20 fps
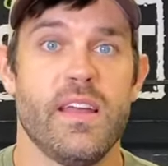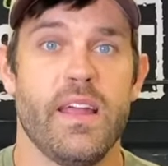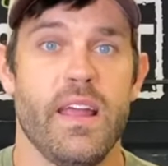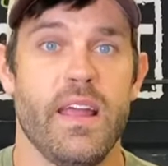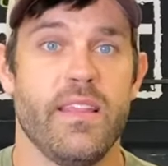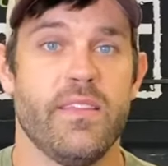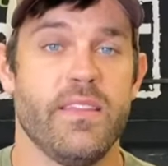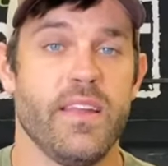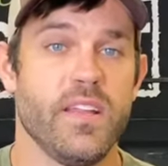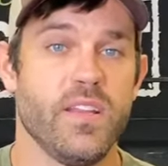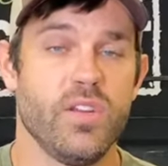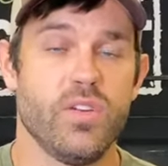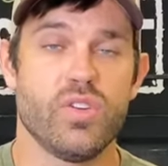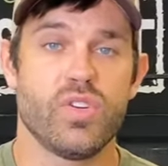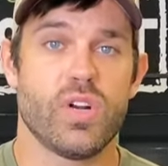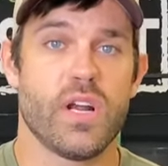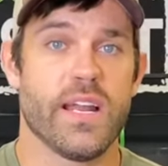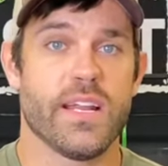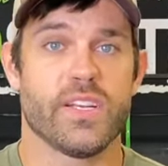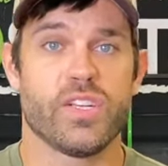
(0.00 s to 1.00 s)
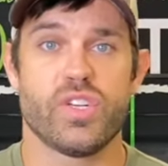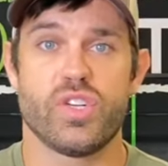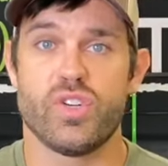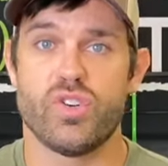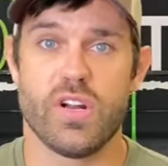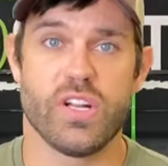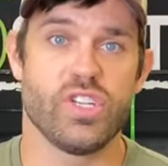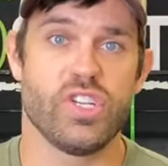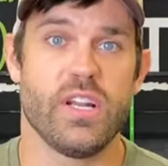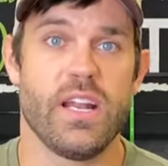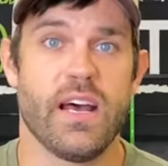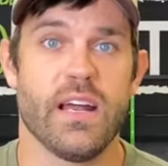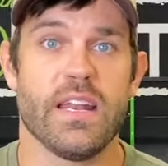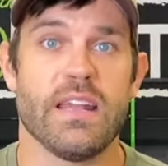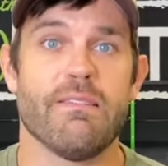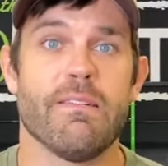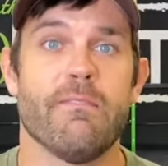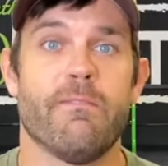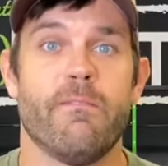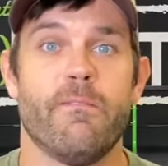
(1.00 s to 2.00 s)
and then you try to stretch it out
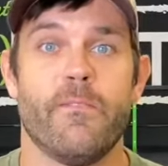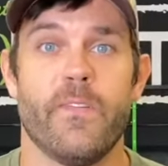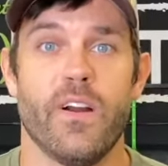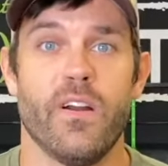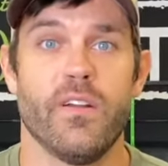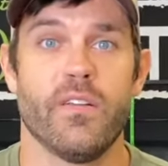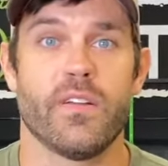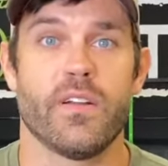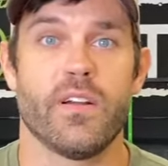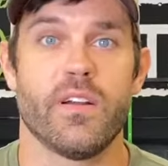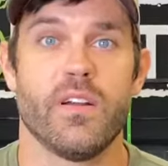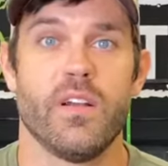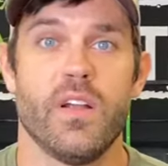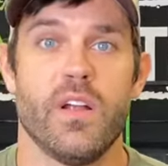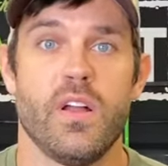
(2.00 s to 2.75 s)
even further,